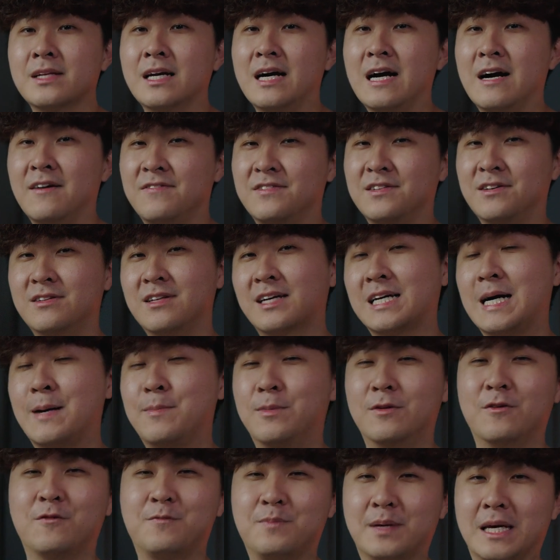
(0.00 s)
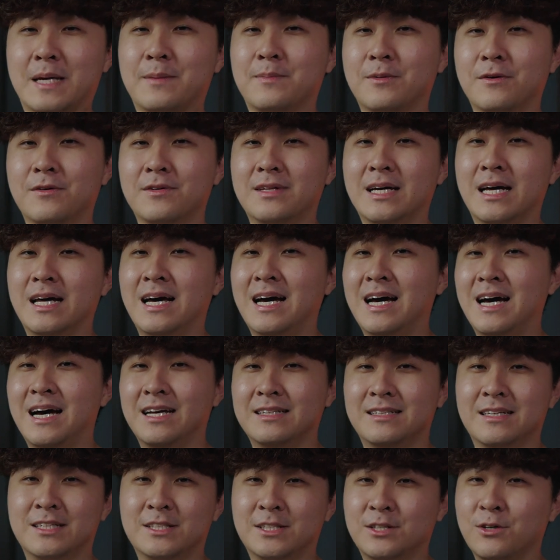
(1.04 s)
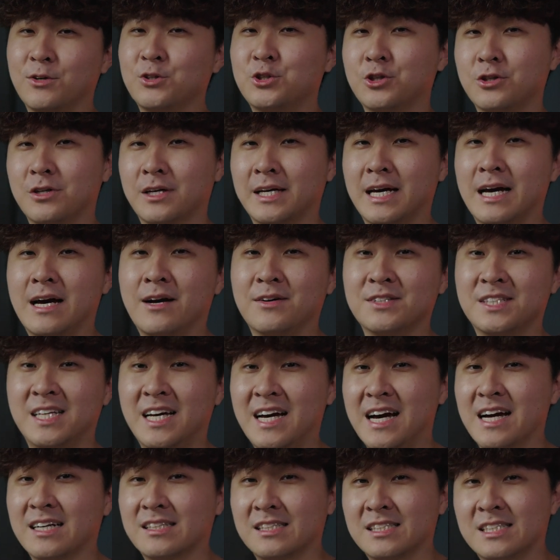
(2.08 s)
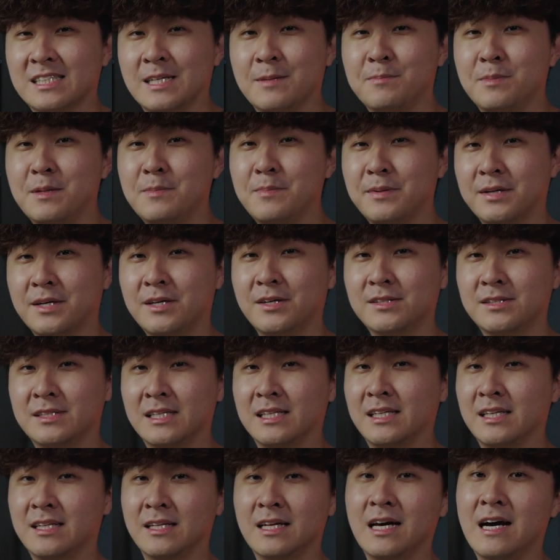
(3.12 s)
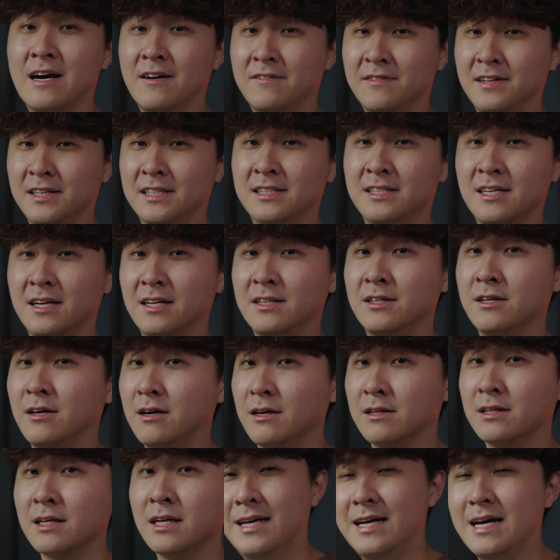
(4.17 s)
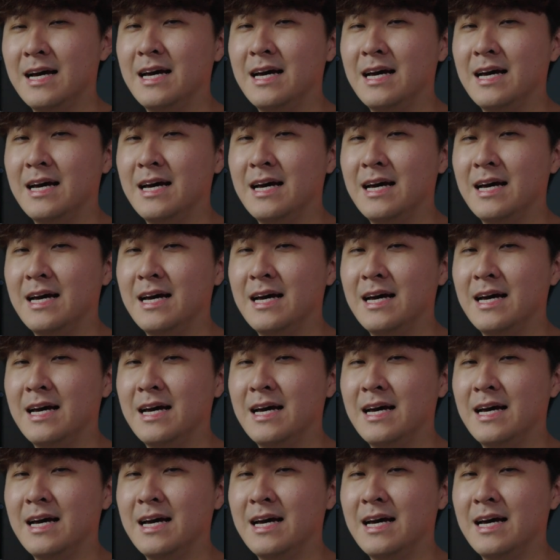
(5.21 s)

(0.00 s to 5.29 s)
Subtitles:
I've known a couple of people that had their social accounts hacked simply because they didn't have this turned on.